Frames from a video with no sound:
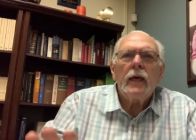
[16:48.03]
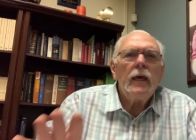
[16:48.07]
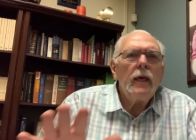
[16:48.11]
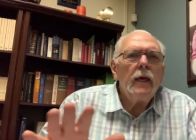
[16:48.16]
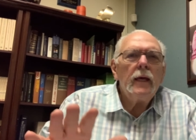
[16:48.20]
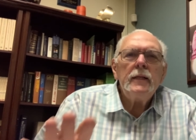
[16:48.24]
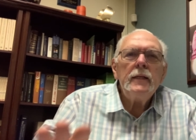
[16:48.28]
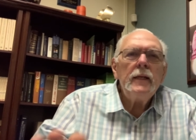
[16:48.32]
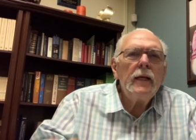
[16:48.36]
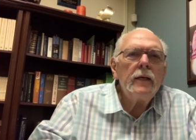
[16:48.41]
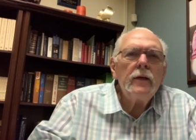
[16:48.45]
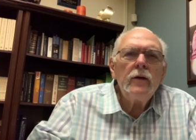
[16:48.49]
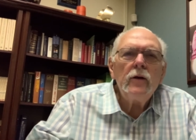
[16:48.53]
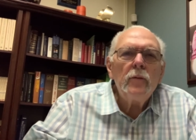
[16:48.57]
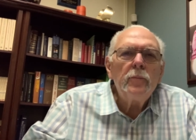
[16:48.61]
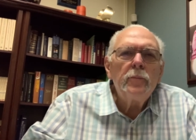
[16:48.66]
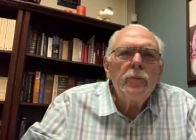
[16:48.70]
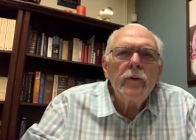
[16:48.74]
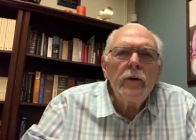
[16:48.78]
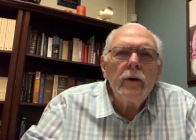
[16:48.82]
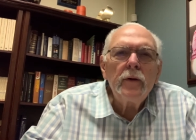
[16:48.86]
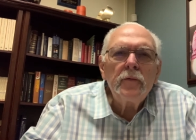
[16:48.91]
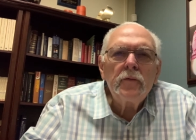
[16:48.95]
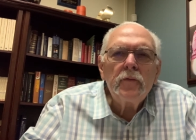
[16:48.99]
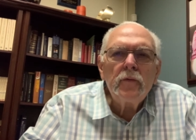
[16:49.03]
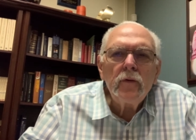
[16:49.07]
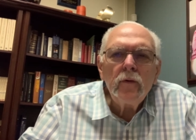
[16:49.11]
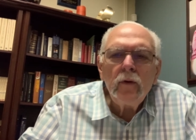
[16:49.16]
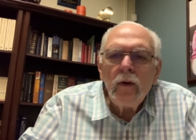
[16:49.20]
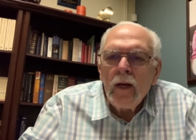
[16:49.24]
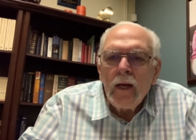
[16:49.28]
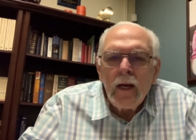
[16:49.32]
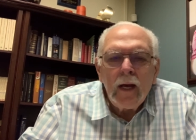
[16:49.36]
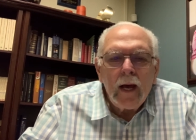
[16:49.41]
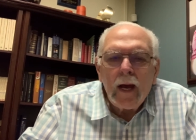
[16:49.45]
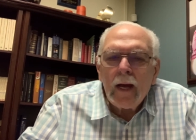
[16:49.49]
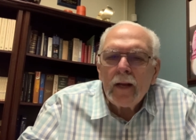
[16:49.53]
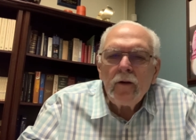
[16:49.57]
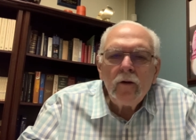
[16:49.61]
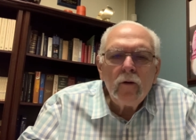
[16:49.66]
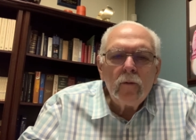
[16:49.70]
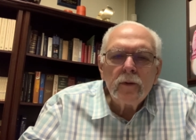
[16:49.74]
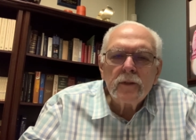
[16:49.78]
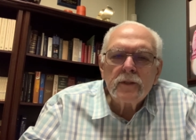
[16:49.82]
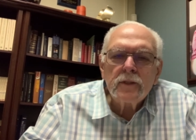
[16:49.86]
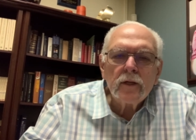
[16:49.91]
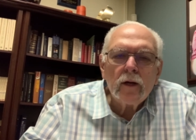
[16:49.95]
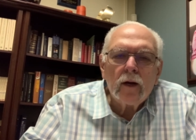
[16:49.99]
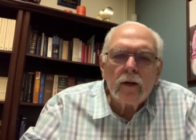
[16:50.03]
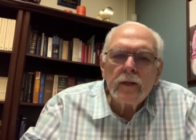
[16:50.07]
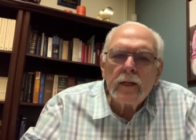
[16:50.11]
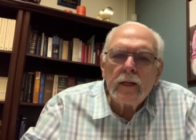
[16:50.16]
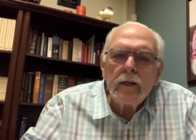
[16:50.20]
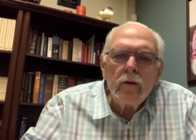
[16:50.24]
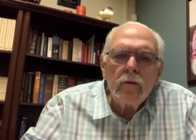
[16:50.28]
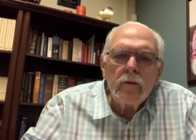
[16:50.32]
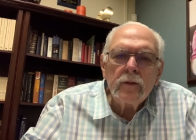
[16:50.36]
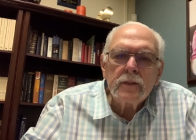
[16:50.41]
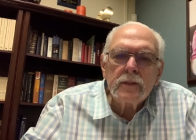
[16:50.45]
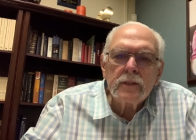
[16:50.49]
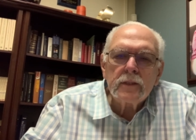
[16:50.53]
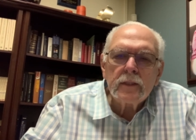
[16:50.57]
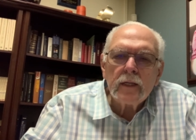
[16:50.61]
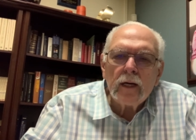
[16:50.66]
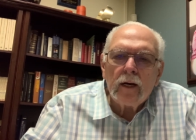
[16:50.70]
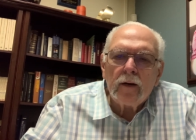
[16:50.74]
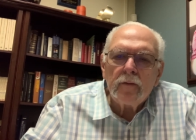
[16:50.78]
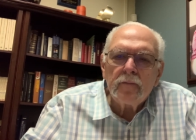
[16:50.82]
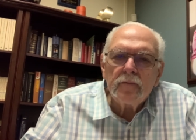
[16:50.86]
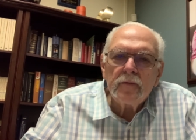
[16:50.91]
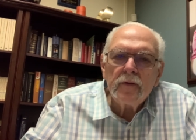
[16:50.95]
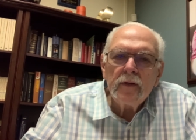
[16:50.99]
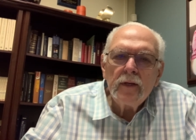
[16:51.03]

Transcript: Isn't that your prayer too? I know it's hard. I know it's tough.